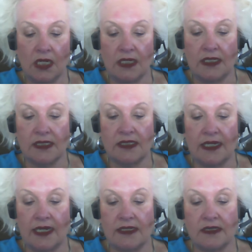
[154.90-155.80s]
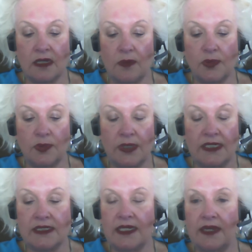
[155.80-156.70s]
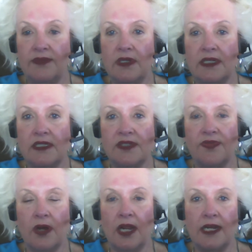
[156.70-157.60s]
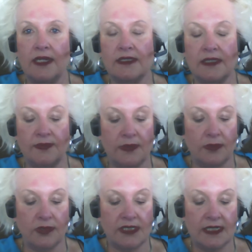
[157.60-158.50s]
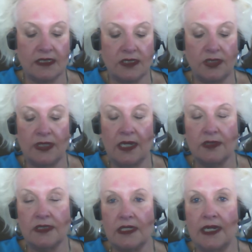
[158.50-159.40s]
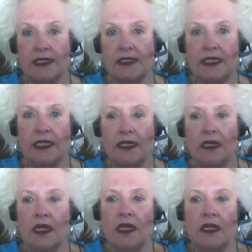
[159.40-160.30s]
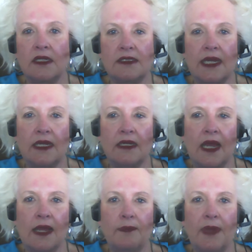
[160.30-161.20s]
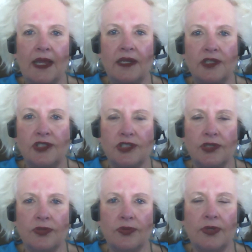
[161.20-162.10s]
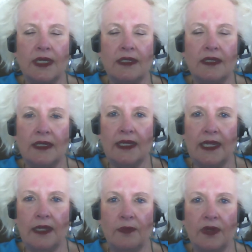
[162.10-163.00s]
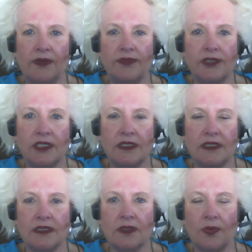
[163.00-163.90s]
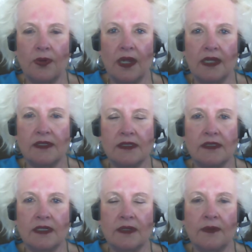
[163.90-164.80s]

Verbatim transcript: this day, Psalm 27, this Friday, September 6, 2019. Satan, I bind you in the name of Jesus Christ.